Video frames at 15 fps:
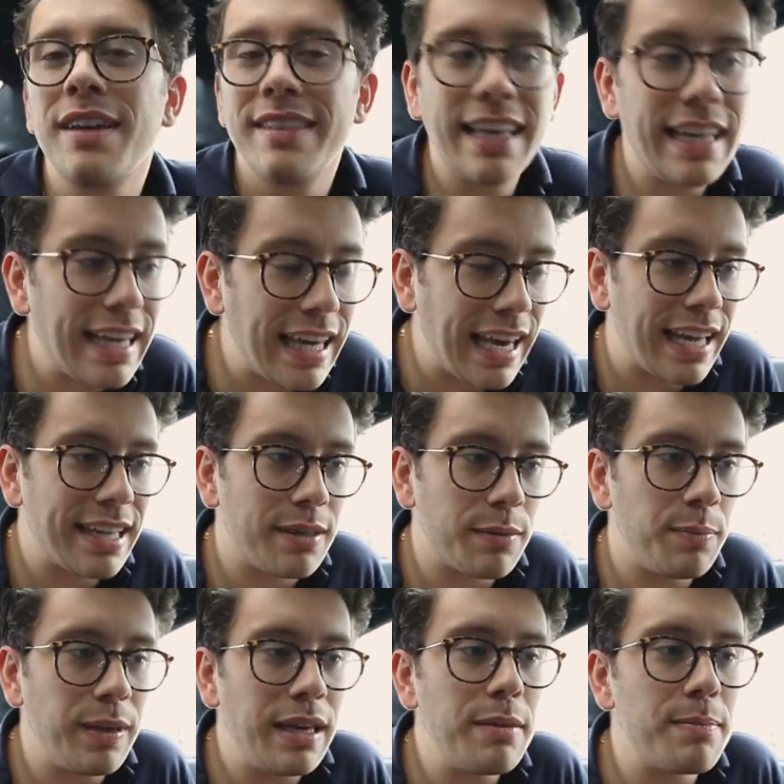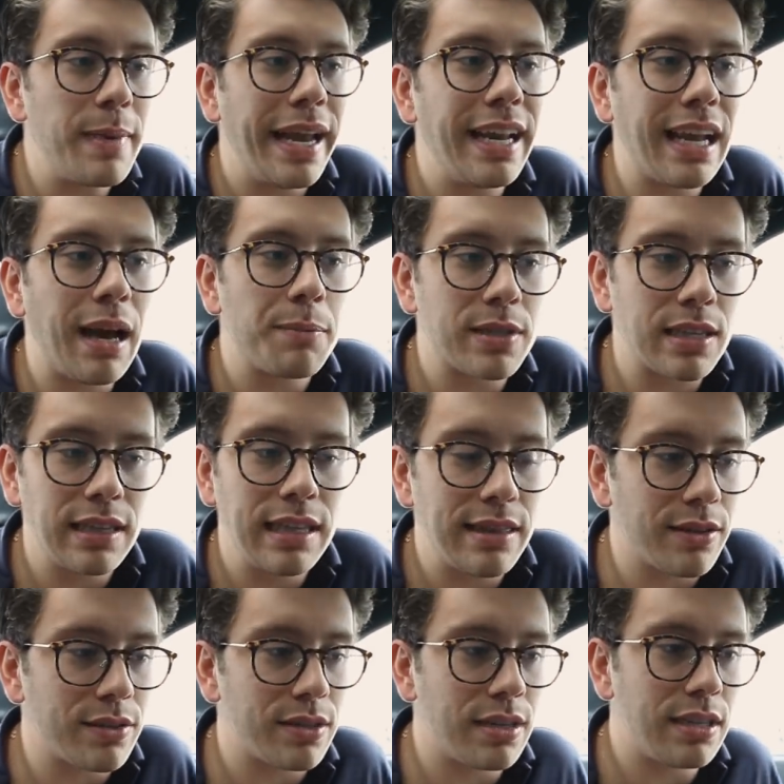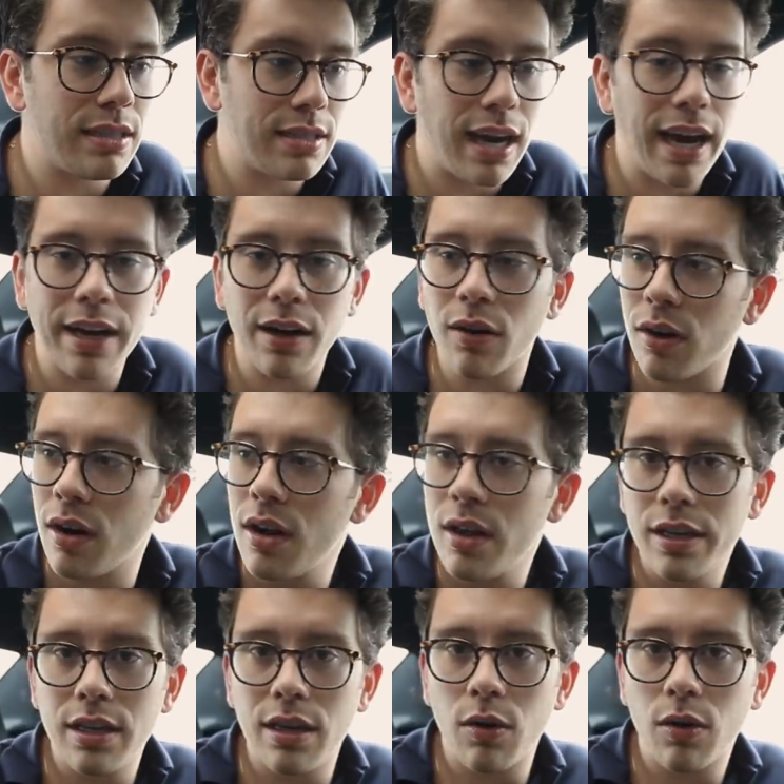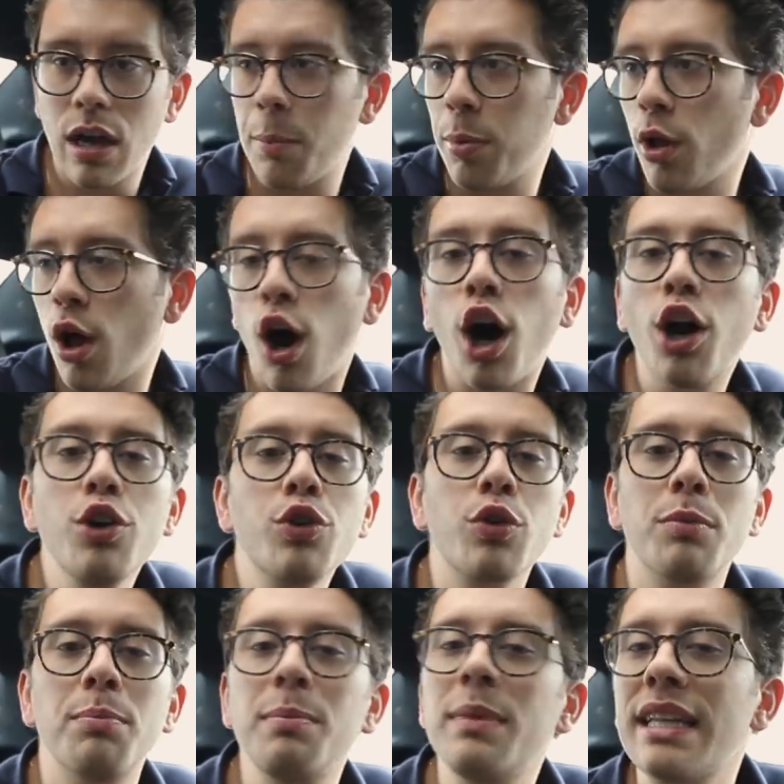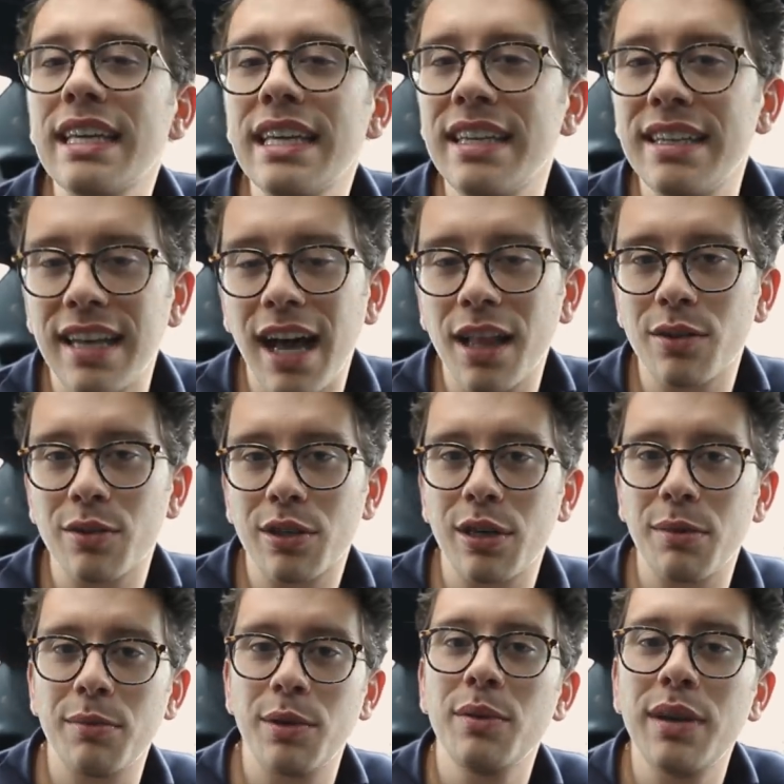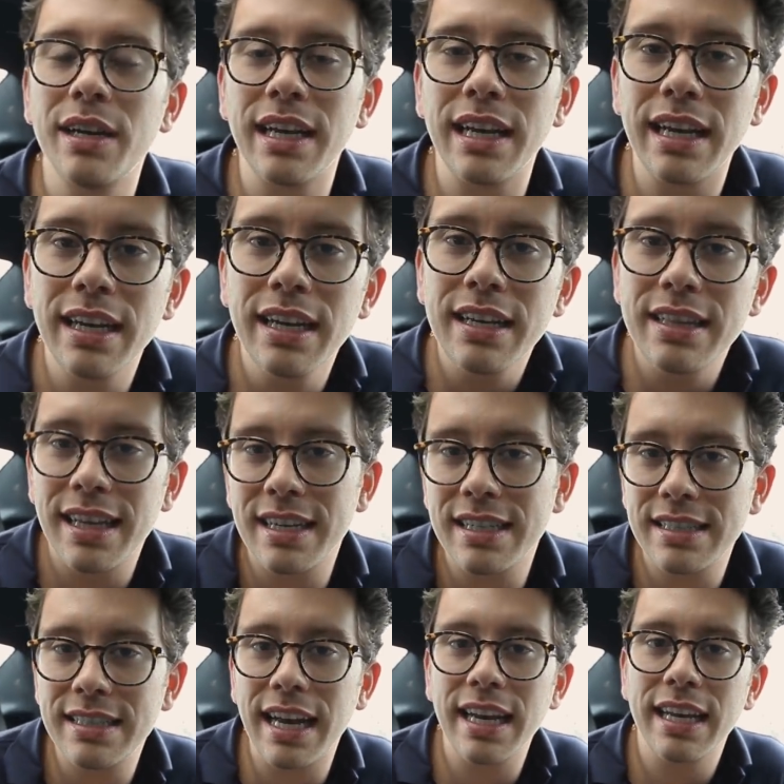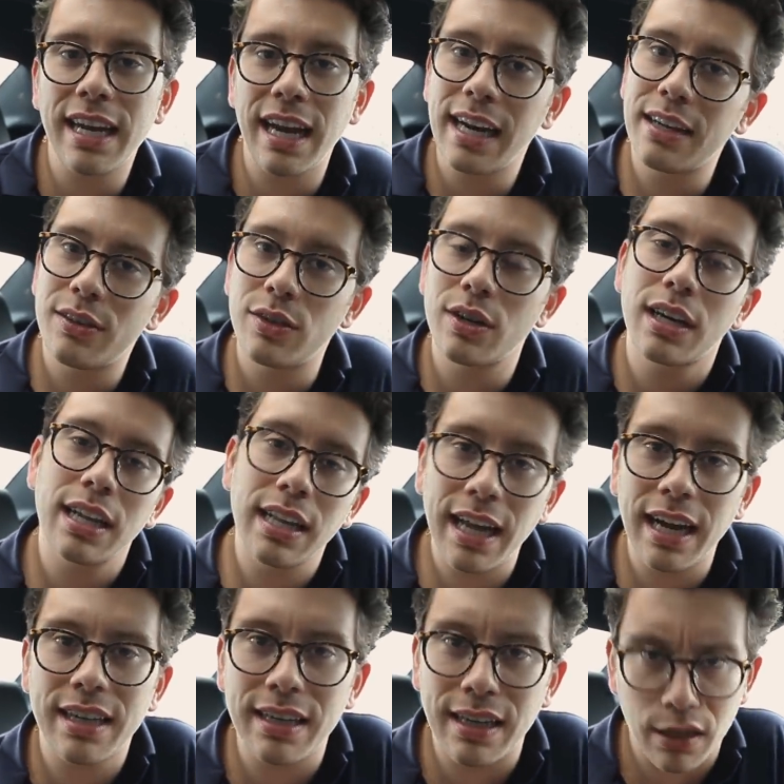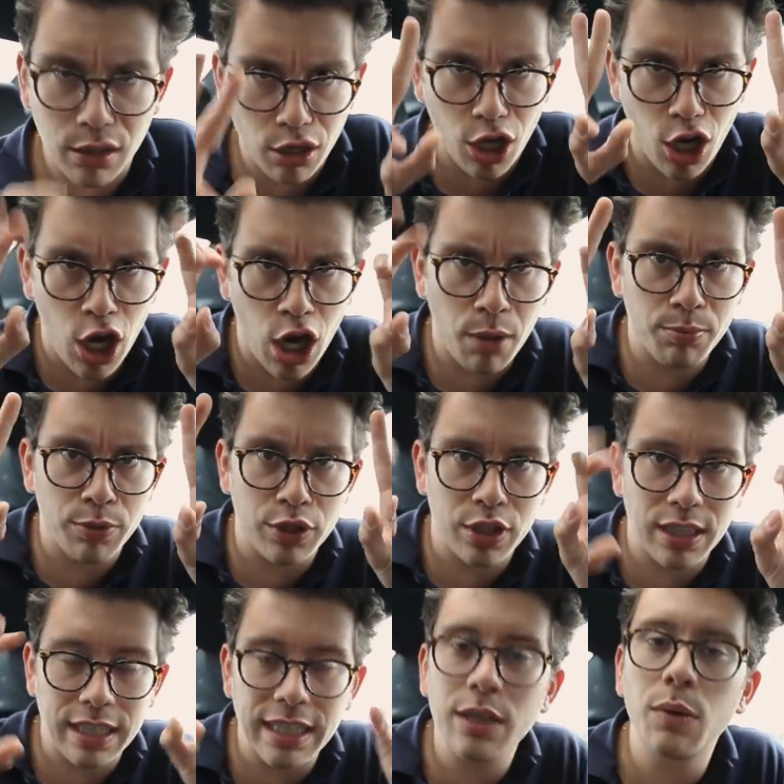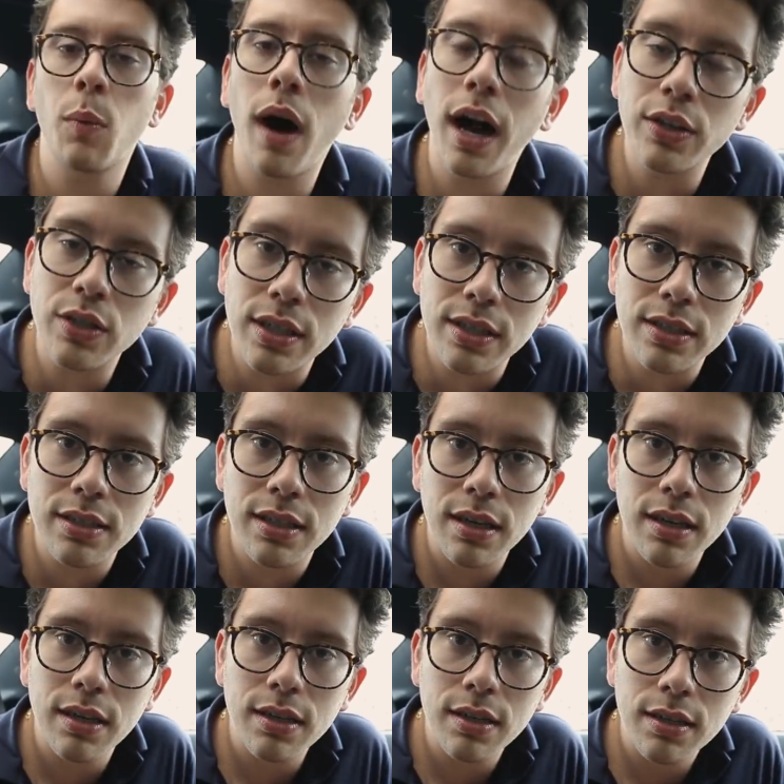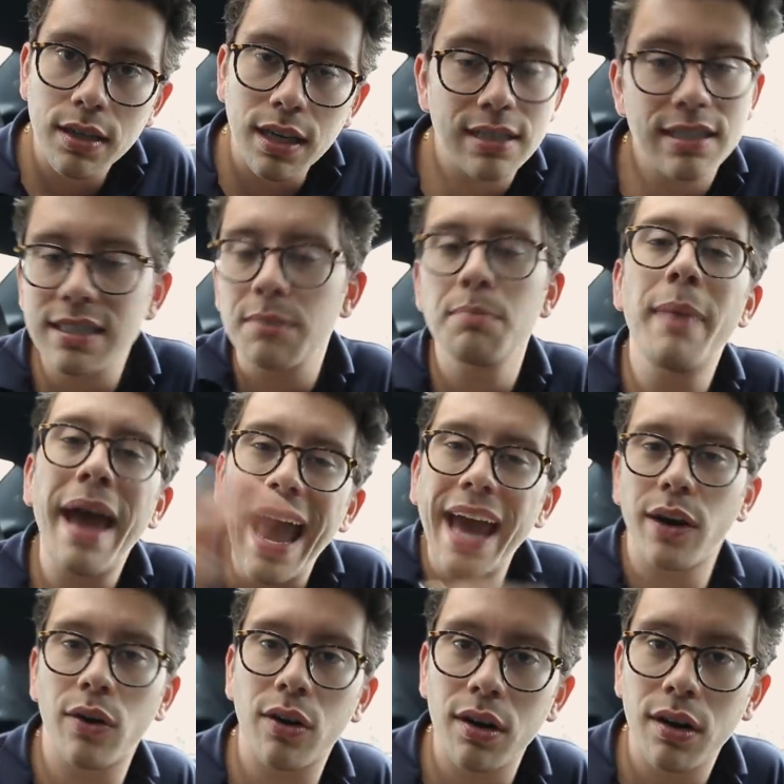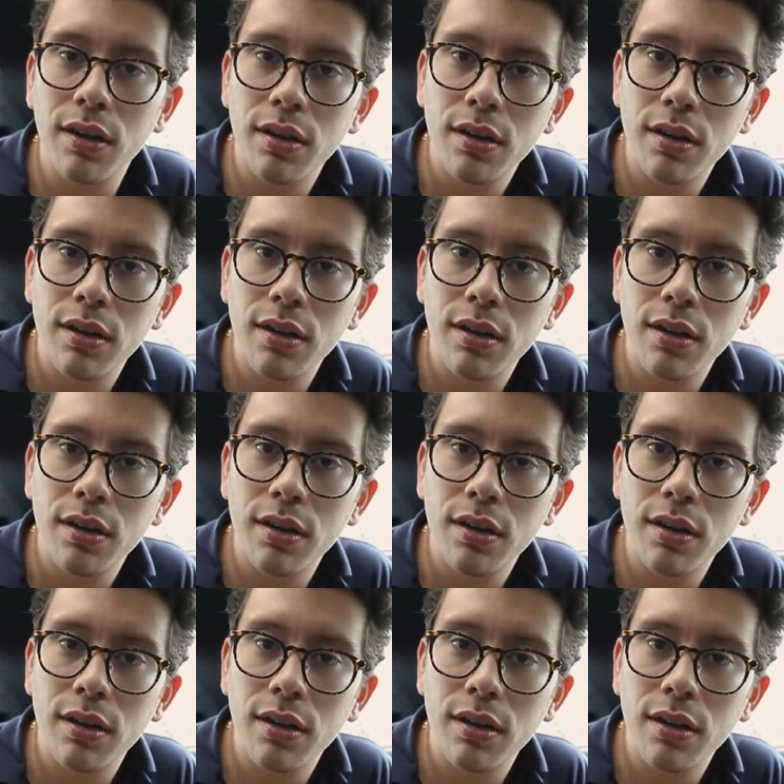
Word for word: they can't be made obsolete. There's an entire, you know, couple hundred million dollar community that is dedicated to collecting obsolete watches because it doesn't matter.